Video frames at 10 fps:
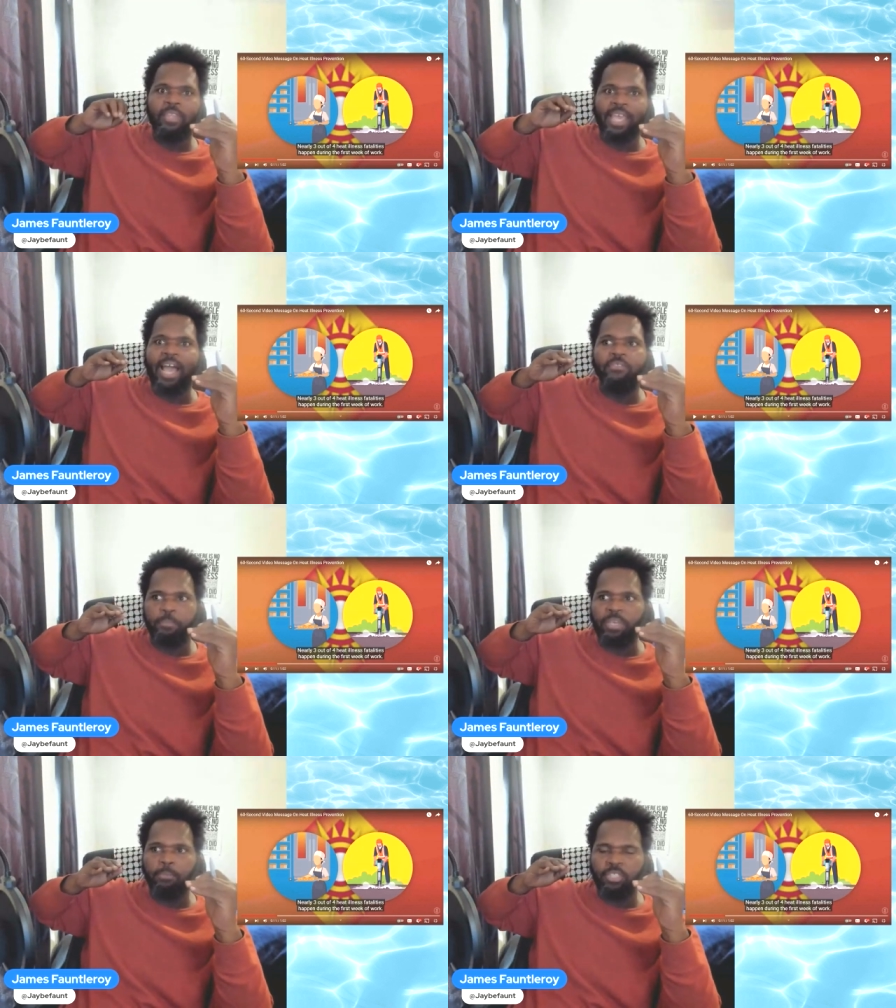they have
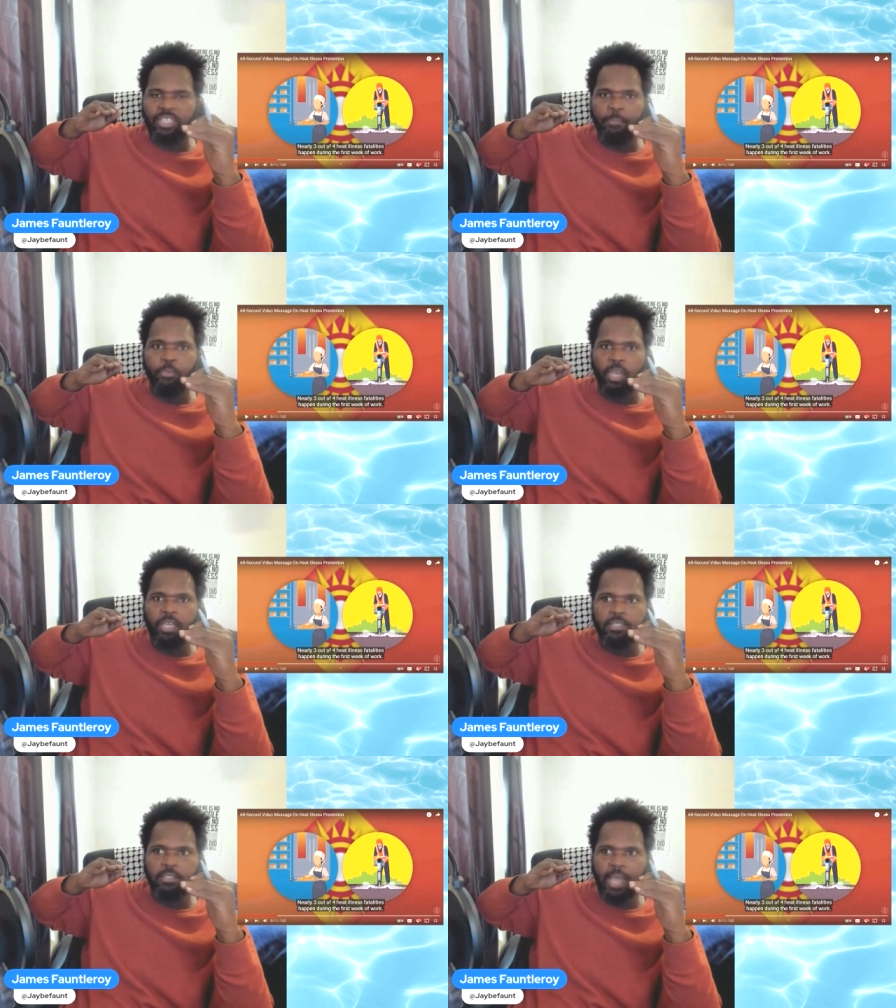to be able to take
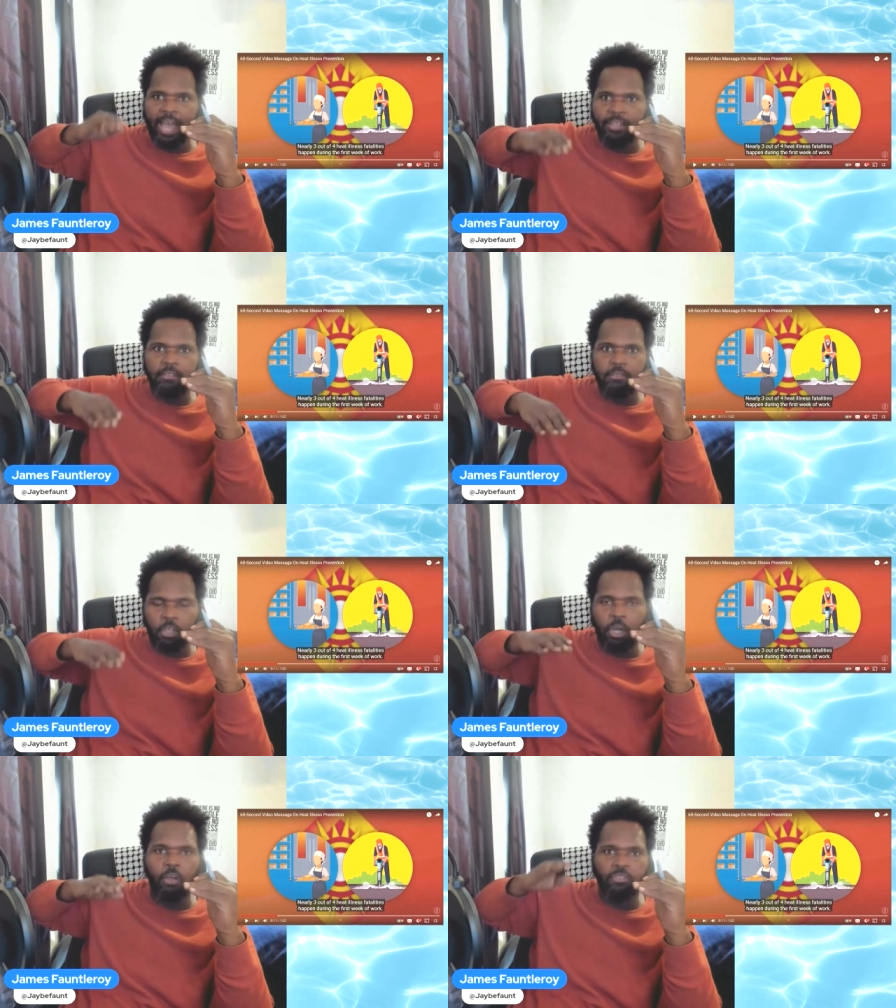breaks at
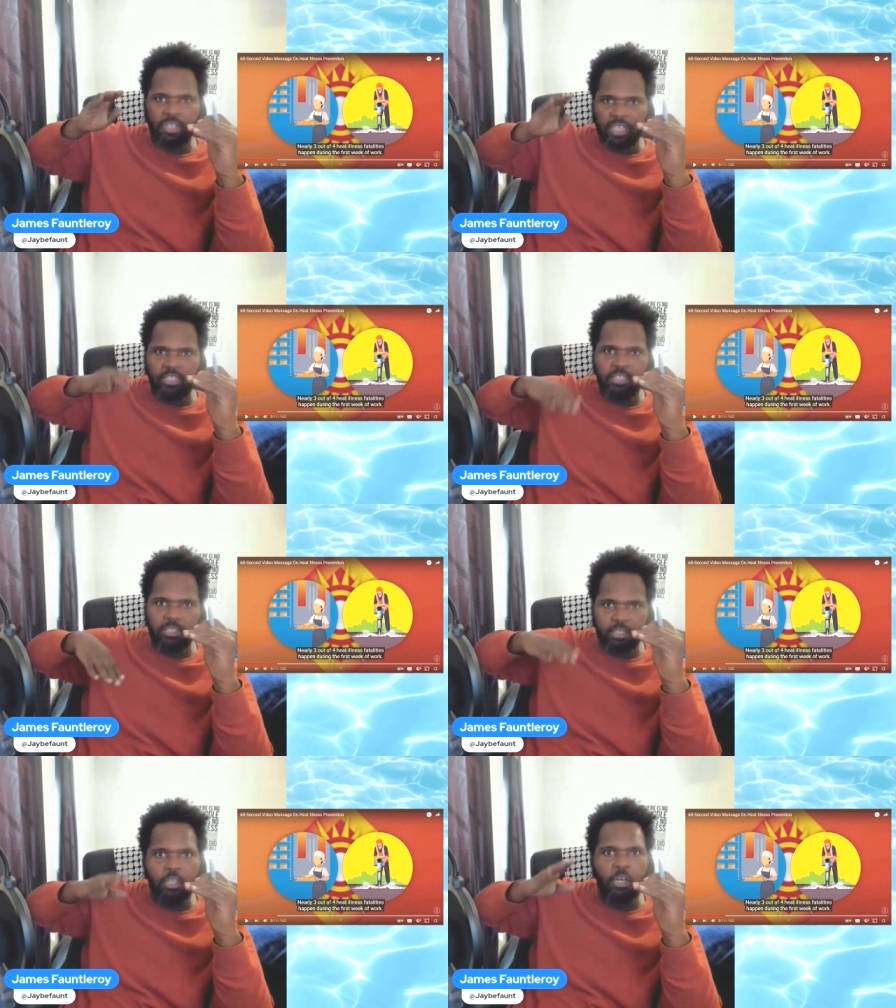you know these
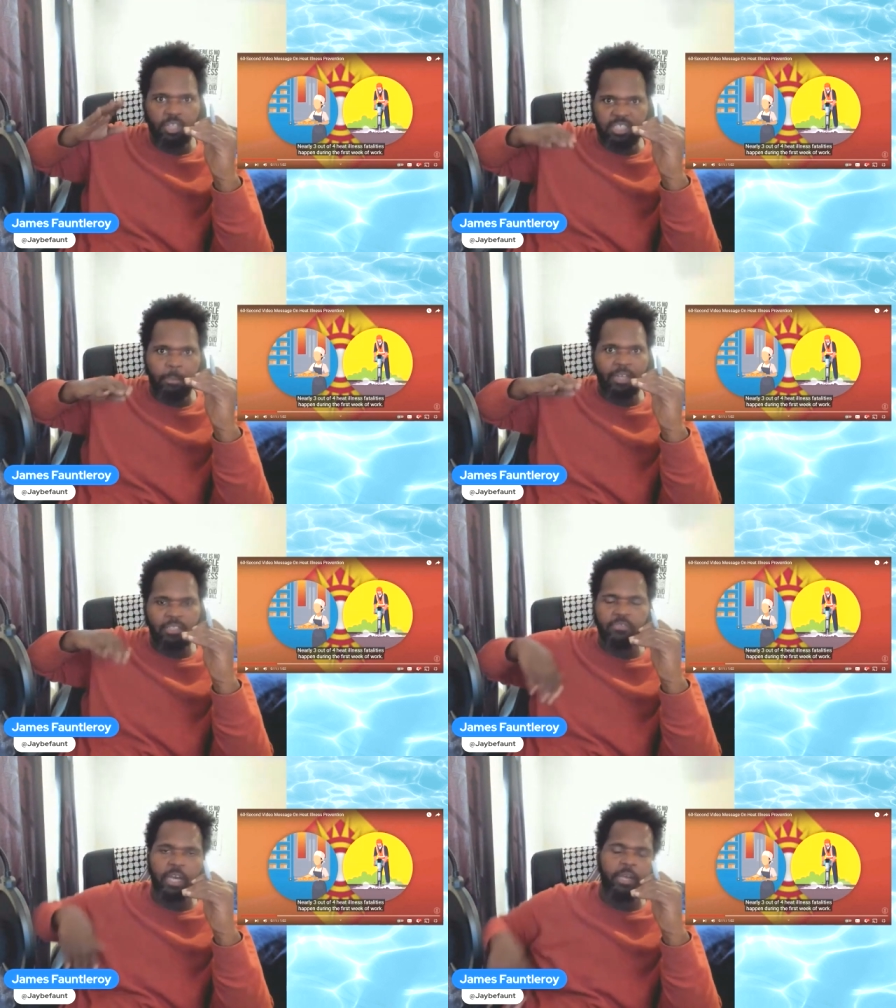you know these
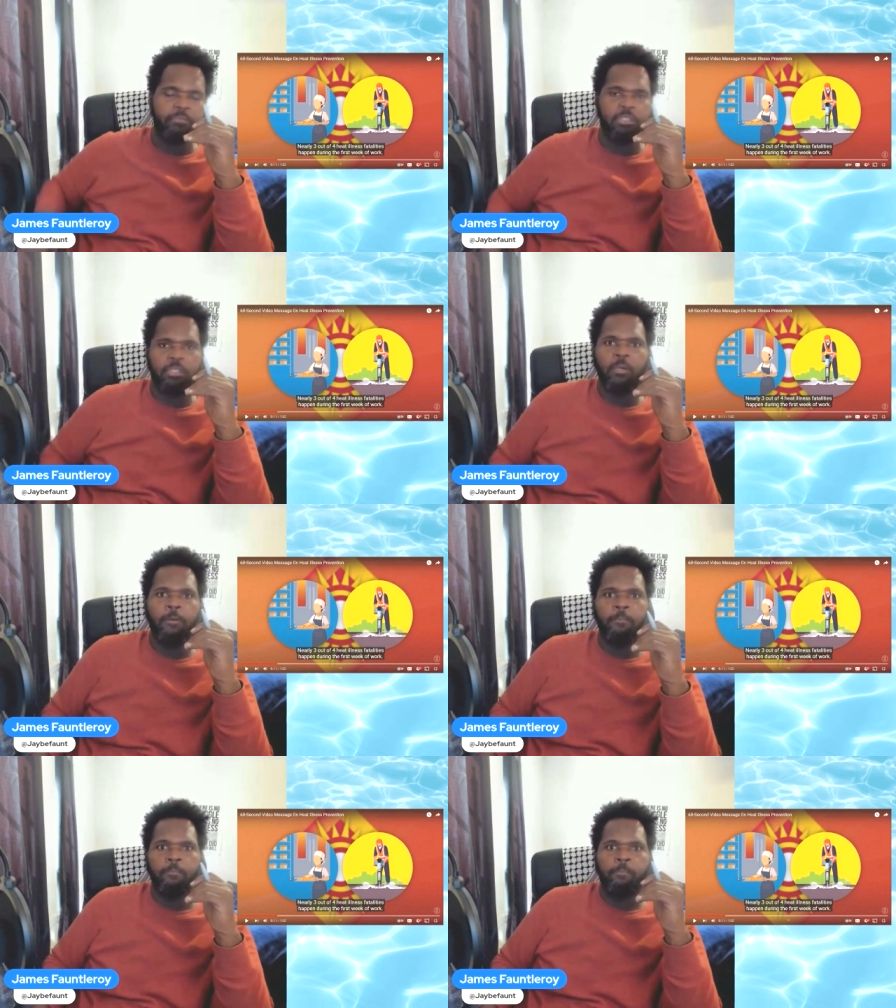amounts of times
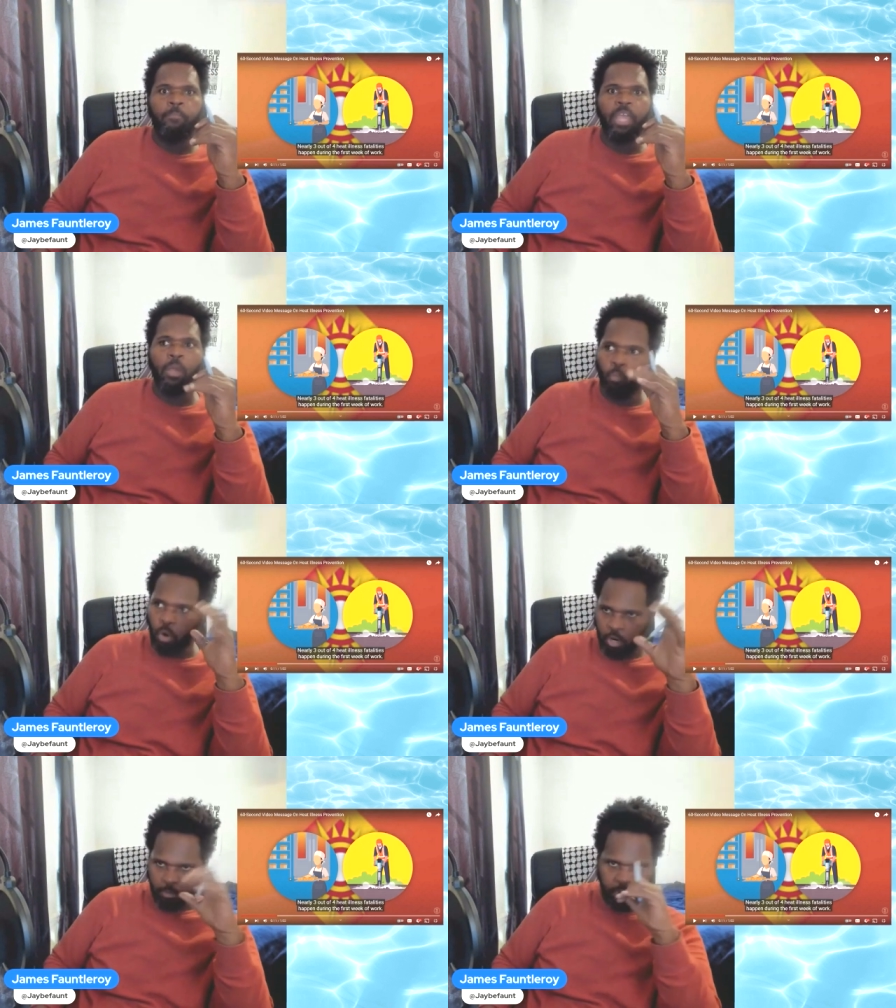and
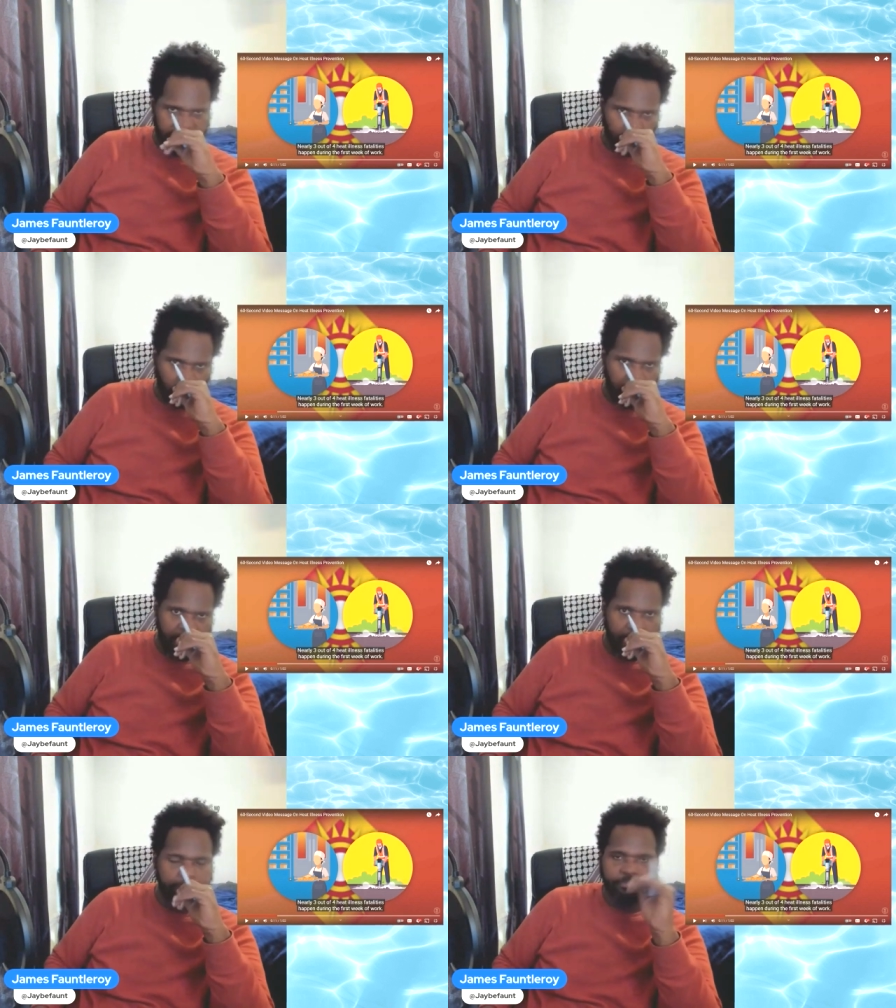water breaks and
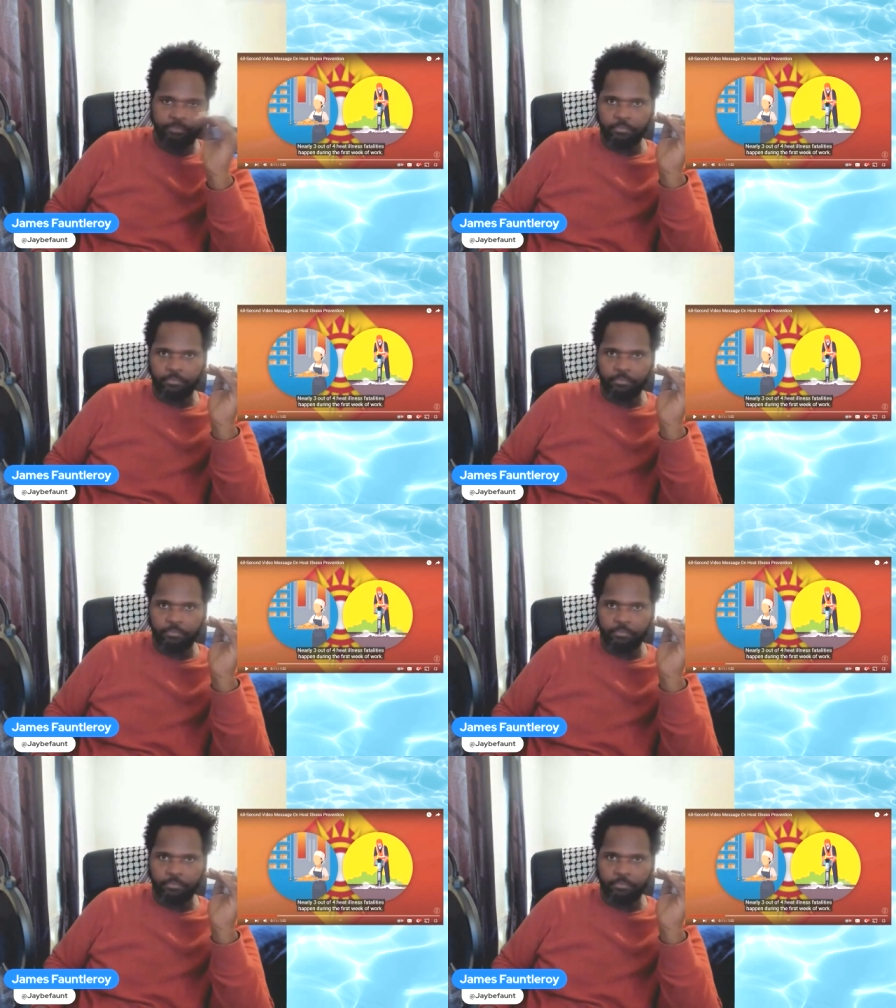whatnot.